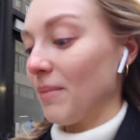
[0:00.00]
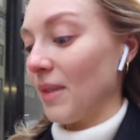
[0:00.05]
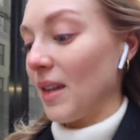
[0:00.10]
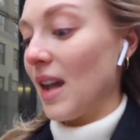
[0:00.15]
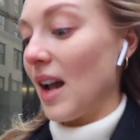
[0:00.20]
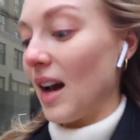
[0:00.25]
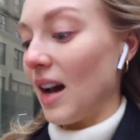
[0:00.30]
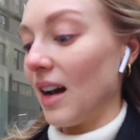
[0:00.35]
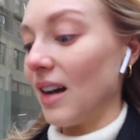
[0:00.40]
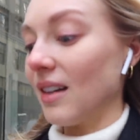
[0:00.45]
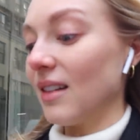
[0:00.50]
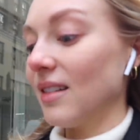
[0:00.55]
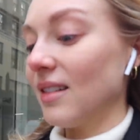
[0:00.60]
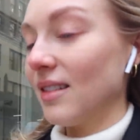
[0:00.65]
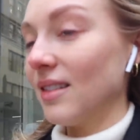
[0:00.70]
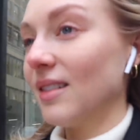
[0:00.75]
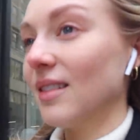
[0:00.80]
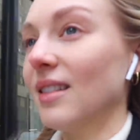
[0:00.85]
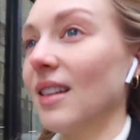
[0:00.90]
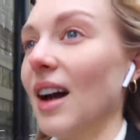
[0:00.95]
yeah,
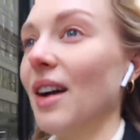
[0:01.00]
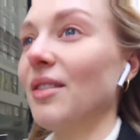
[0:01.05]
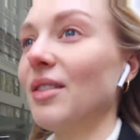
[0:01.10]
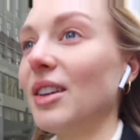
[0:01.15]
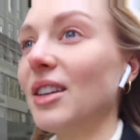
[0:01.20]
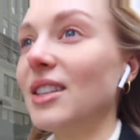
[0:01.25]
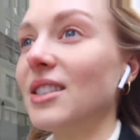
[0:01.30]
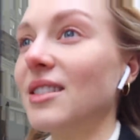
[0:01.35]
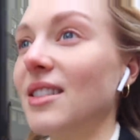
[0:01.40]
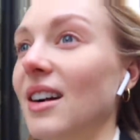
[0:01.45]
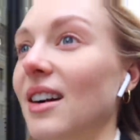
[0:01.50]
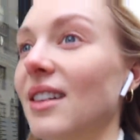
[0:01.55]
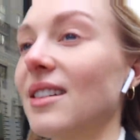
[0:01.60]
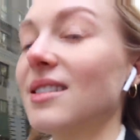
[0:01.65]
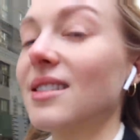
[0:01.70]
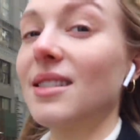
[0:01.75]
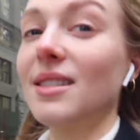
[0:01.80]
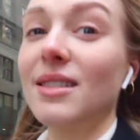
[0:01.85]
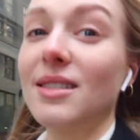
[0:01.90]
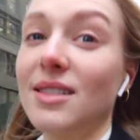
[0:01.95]
that really sucks.
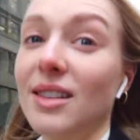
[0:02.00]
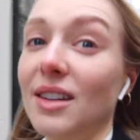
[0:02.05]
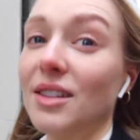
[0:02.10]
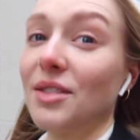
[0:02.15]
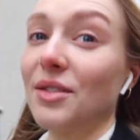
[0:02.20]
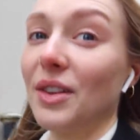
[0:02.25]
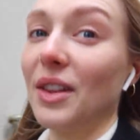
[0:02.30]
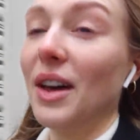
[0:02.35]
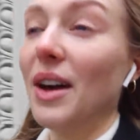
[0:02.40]
It sucks for